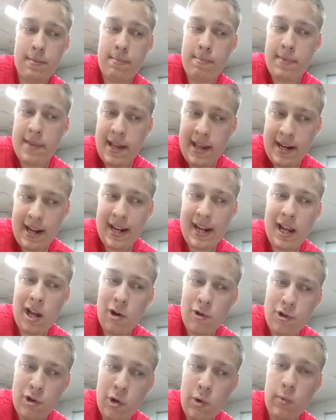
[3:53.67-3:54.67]
Then they go
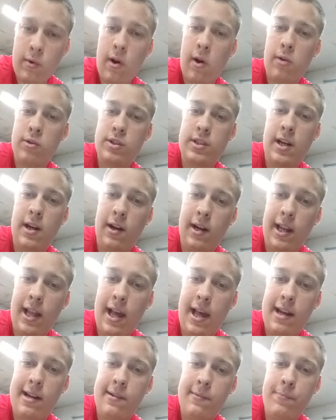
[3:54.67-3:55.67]
to Coastal
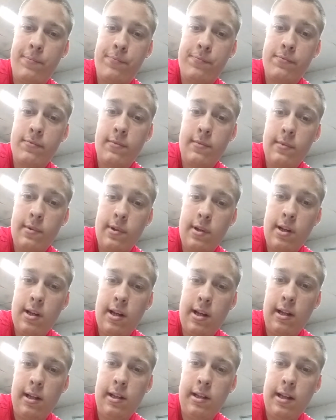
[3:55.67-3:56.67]
Carolina.
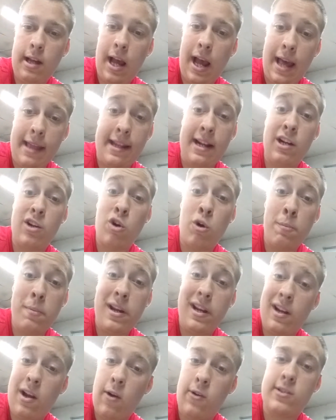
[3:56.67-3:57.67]
I think they're going to
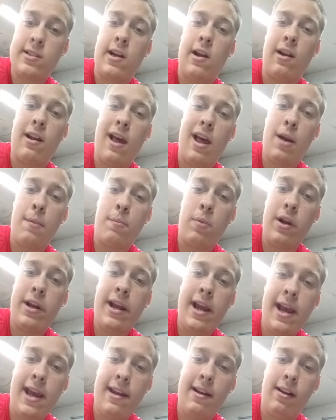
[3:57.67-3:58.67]
beat Coastal Carolina pretty
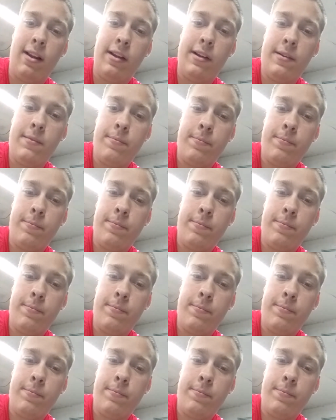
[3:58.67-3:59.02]
handily.